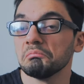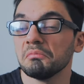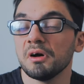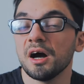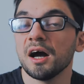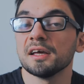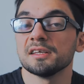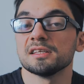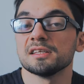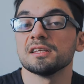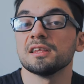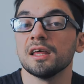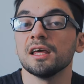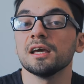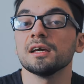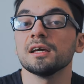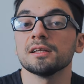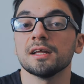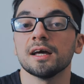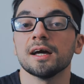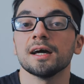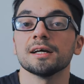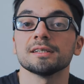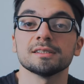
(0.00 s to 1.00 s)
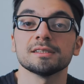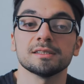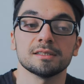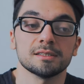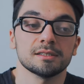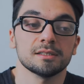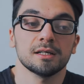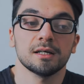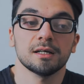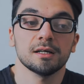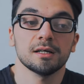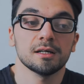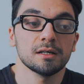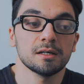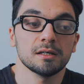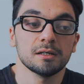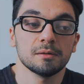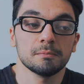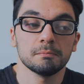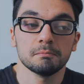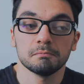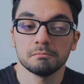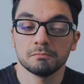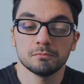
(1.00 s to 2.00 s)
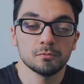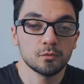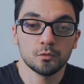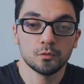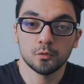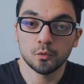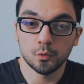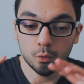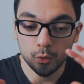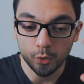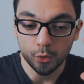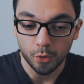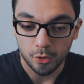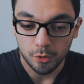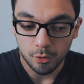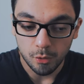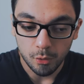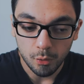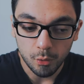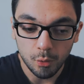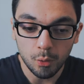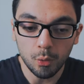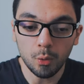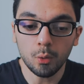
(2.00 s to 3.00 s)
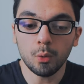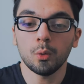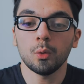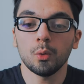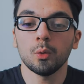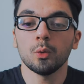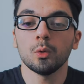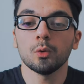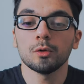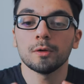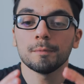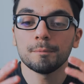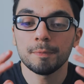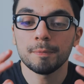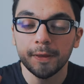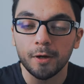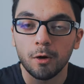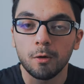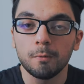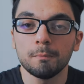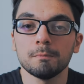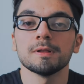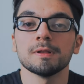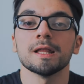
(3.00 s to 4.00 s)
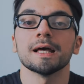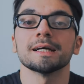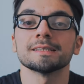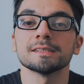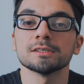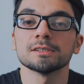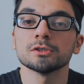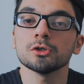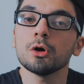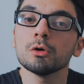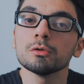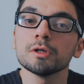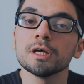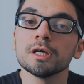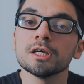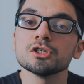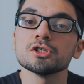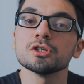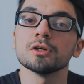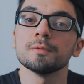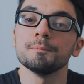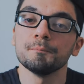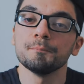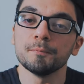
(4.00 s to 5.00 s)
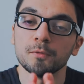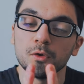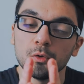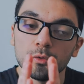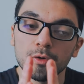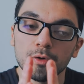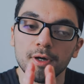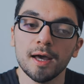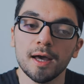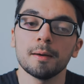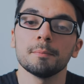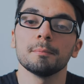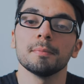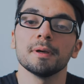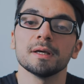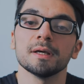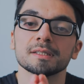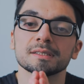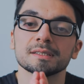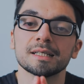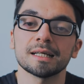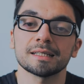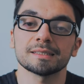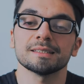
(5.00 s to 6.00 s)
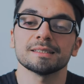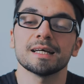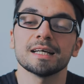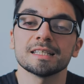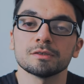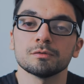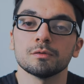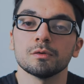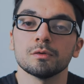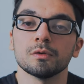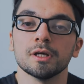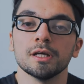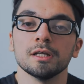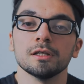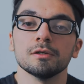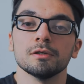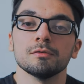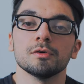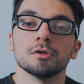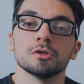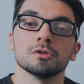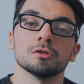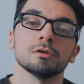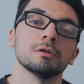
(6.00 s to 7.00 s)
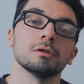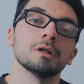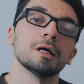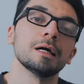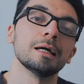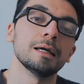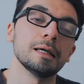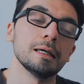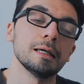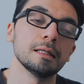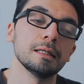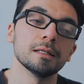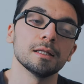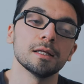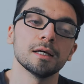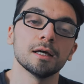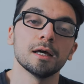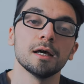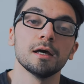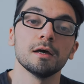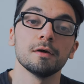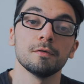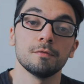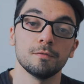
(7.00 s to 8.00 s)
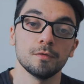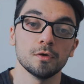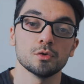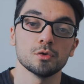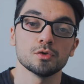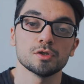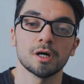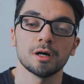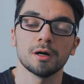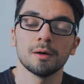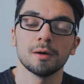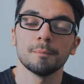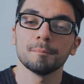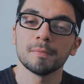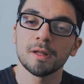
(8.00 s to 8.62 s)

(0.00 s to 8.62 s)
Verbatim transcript: I think that um, for all complex knowledge you can be a successful individual in the future.